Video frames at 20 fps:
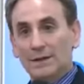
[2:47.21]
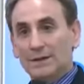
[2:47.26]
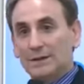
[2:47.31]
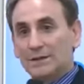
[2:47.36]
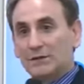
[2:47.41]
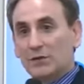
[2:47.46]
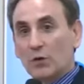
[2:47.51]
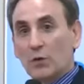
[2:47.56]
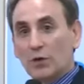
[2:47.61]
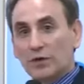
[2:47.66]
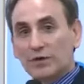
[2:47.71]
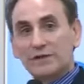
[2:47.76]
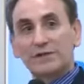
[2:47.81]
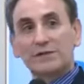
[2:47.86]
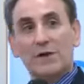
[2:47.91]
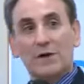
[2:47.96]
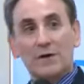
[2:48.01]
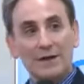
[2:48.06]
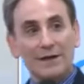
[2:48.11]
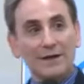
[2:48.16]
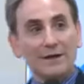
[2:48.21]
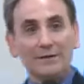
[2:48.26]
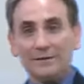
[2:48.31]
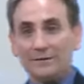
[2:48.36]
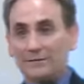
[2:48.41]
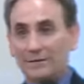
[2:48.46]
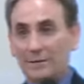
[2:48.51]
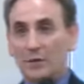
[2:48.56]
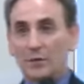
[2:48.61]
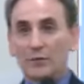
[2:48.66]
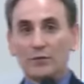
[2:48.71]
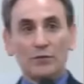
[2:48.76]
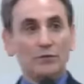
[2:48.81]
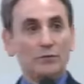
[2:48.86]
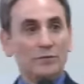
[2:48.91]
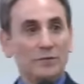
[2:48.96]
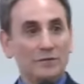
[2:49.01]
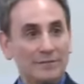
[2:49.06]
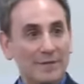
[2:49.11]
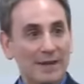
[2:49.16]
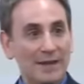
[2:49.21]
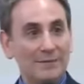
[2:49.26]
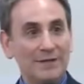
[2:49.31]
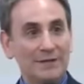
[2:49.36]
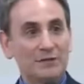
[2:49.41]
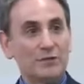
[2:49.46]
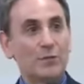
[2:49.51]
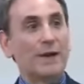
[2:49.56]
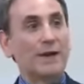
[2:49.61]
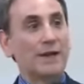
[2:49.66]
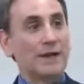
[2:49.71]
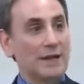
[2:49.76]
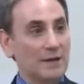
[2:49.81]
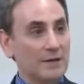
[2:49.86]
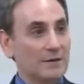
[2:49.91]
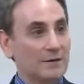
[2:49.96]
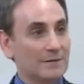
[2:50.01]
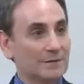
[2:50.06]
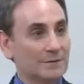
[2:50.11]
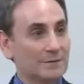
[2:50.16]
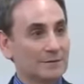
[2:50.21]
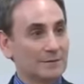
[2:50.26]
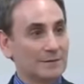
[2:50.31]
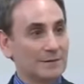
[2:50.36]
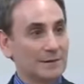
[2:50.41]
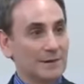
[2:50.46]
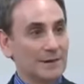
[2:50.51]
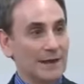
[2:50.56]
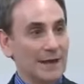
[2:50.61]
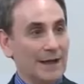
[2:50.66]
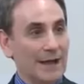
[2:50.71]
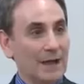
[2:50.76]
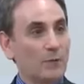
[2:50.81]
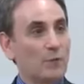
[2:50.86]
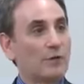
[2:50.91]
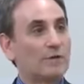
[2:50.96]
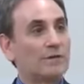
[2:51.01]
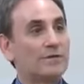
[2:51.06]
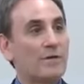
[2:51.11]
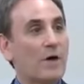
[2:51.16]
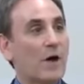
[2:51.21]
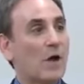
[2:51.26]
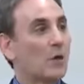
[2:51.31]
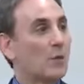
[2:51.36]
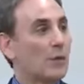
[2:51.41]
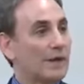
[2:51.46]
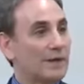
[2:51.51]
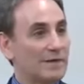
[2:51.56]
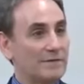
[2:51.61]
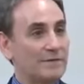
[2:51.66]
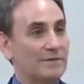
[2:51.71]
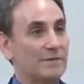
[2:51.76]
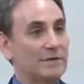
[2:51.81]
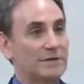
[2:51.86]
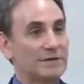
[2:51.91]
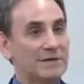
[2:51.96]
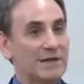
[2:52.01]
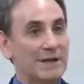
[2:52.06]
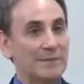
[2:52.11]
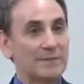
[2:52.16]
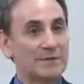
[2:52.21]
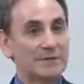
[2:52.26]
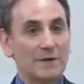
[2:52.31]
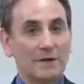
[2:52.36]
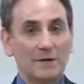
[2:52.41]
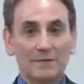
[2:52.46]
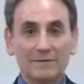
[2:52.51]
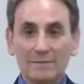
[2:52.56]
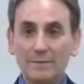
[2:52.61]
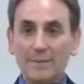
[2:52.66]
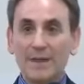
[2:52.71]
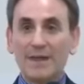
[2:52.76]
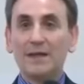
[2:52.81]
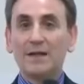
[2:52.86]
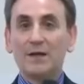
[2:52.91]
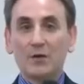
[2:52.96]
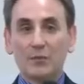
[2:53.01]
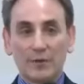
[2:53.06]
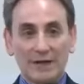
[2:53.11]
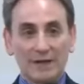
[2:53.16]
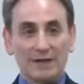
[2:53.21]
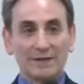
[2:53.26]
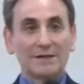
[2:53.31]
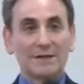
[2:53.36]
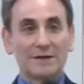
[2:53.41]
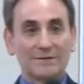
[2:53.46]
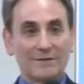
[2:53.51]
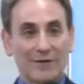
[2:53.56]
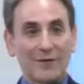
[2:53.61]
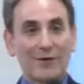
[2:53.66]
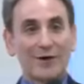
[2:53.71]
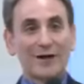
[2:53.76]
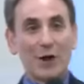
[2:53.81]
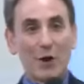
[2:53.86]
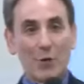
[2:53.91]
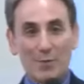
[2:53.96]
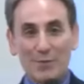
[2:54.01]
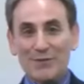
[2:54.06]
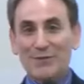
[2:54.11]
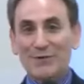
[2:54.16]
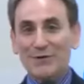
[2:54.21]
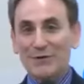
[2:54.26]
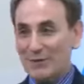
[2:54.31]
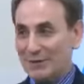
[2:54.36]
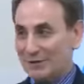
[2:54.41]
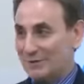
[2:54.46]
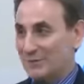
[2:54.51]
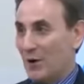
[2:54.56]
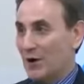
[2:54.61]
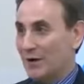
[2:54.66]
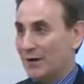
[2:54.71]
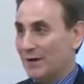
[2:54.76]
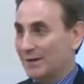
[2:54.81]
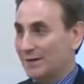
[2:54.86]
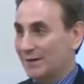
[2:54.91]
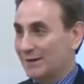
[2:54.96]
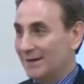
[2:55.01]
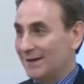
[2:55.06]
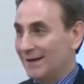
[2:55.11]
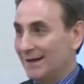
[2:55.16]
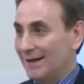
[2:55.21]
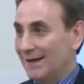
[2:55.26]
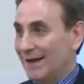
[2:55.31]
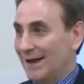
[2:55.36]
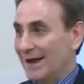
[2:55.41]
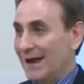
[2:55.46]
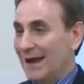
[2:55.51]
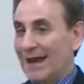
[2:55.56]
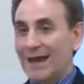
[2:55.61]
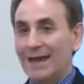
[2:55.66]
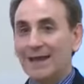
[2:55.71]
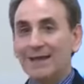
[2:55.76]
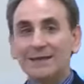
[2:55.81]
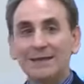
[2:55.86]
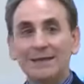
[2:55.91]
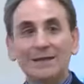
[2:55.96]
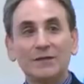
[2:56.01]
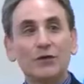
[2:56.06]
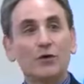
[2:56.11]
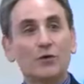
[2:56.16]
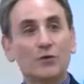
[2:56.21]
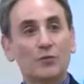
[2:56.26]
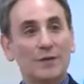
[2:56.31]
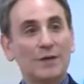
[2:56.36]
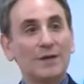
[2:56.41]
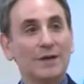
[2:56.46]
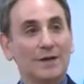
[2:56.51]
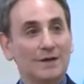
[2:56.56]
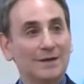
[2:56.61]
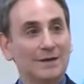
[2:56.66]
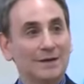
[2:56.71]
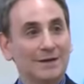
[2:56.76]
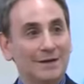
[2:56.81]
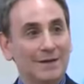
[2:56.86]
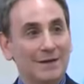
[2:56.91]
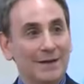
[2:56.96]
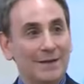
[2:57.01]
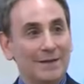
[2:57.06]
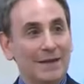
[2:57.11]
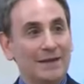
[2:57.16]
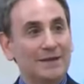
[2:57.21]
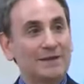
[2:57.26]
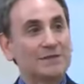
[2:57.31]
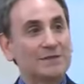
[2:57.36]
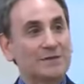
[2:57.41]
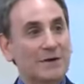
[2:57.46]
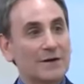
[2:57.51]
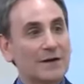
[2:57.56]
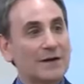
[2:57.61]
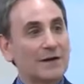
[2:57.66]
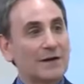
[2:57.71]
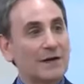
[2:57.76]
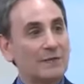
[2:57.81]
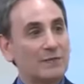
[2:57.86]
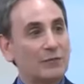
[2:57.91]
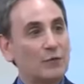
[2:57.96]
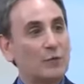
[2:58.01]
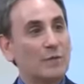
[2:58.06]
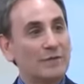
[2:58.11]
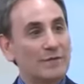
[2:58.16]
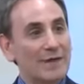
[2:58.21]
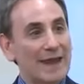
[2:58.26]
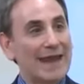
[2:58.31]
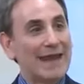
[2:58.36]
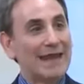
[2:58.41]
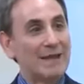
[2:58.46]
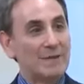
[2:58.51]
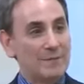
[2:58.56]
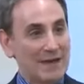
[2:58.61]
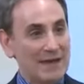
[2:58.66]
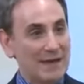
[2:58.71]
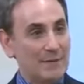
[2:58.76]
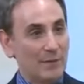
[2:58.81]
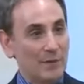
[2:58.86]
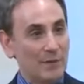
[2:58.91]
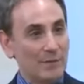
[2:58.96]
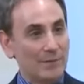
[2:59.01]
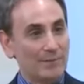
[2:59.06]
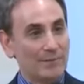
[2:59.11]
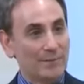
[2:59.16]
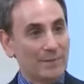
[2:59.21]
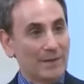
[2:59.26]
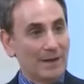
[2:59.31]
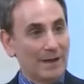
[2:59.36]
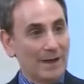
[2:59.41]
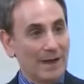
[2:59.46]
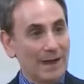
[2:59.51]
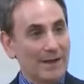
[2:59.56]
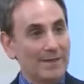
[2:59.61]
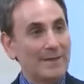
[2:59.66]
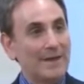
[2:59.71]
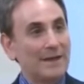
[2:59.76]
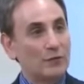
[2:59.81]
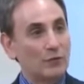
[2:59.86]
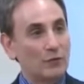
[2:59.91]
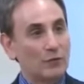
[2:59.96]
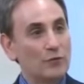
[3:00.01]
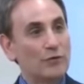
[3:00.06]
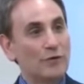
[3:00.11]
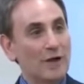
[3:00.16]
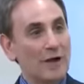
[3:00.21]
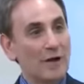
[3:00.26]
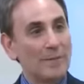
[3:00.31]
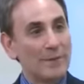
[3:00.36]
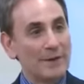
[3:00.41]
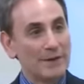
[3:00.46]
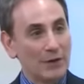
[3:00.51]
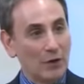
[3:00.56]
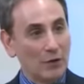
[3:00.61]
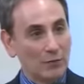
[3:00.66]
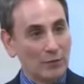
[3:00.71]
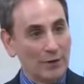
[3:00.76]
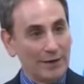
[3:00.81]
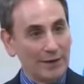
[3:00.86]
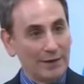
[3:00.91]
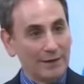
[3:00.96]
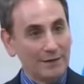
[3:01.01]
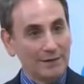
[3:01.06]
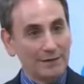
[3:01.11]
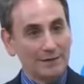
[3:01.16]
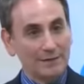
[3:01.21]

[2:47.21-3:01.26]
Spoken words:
So we're starting from a room of maybe 20 here, and we're following the footsteps of many Koreans that have already opened the US market. And in Korea, they started in a room of 8 people, and they grew the company already